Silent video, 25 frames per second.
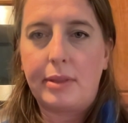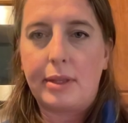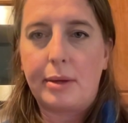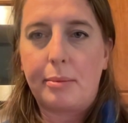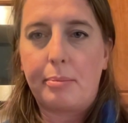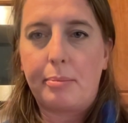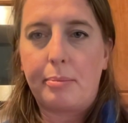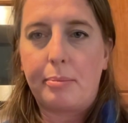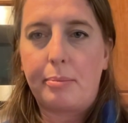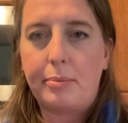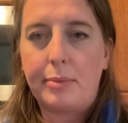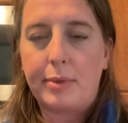
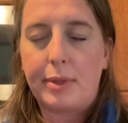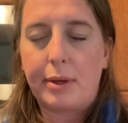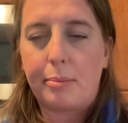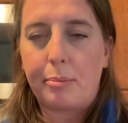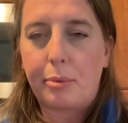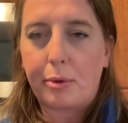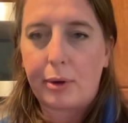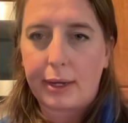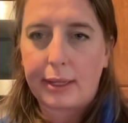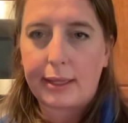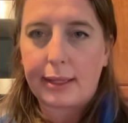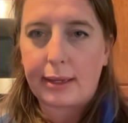the
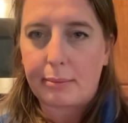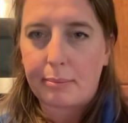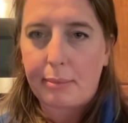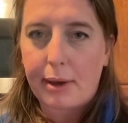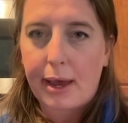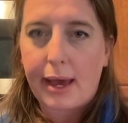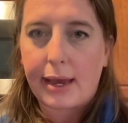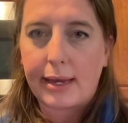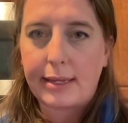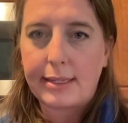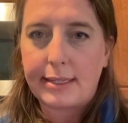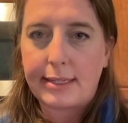boiling
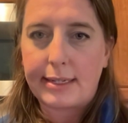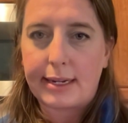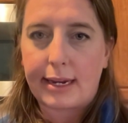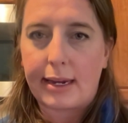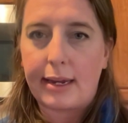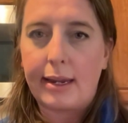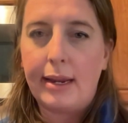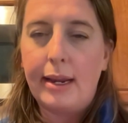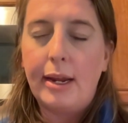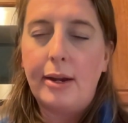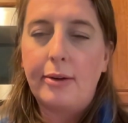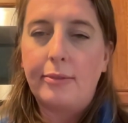
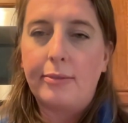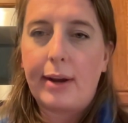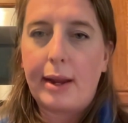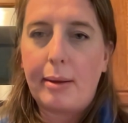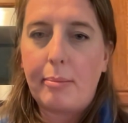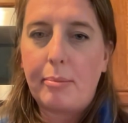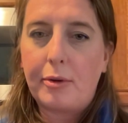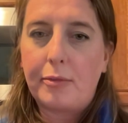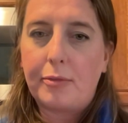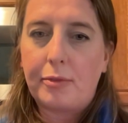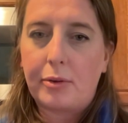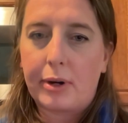pasta
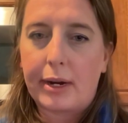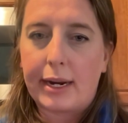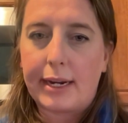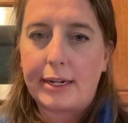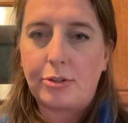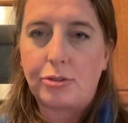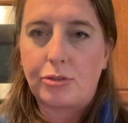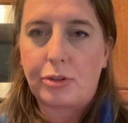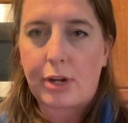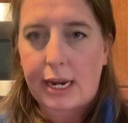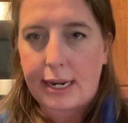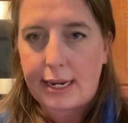right before I
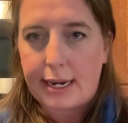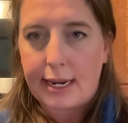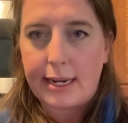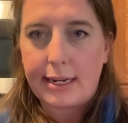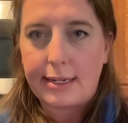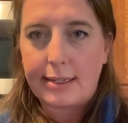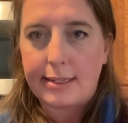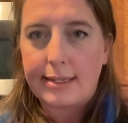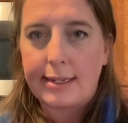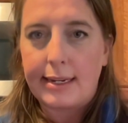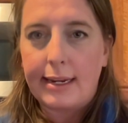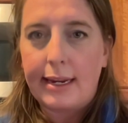drain
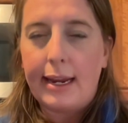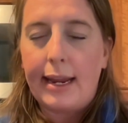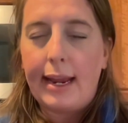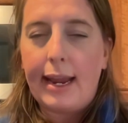it.